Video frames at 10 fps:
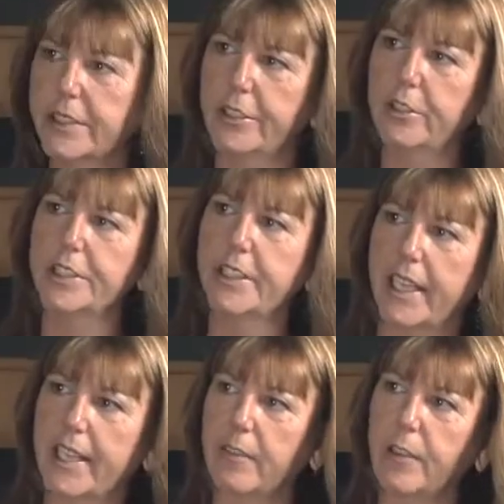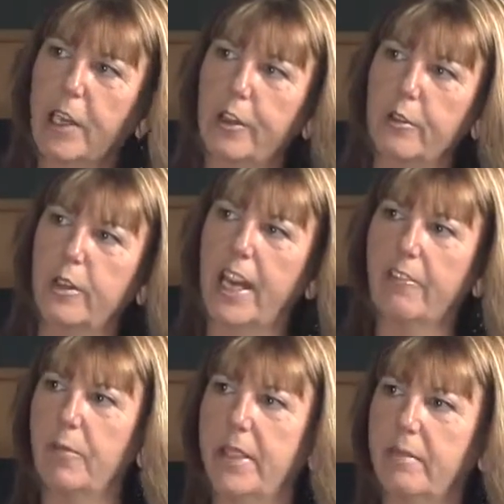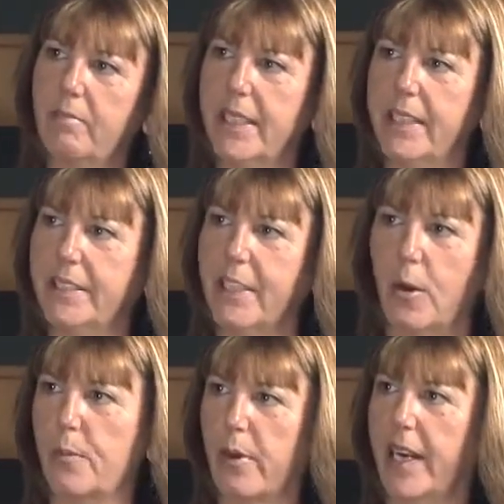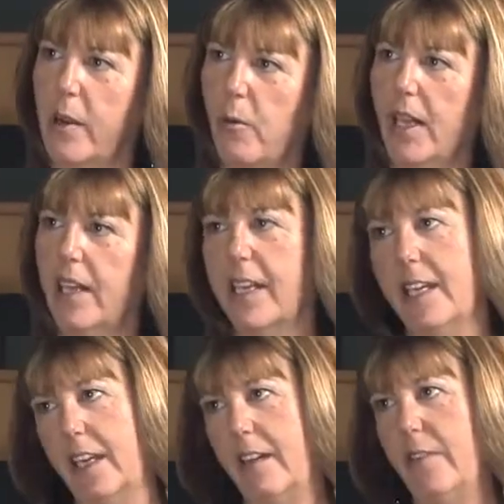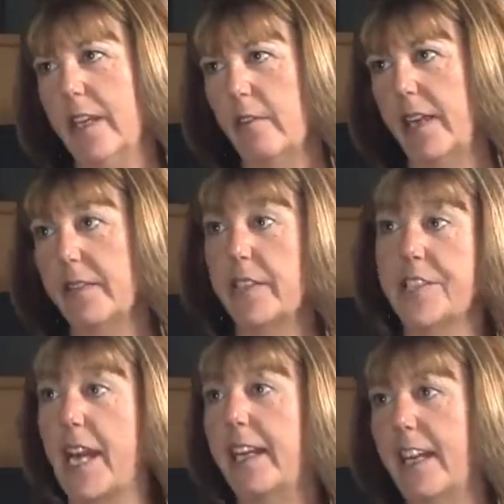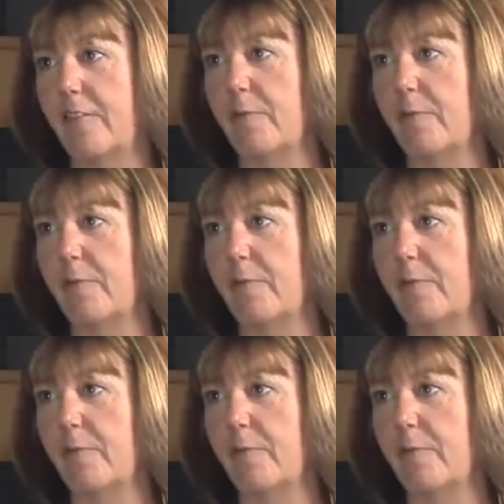So you're saying if a local government is operating well, that can invigorate the state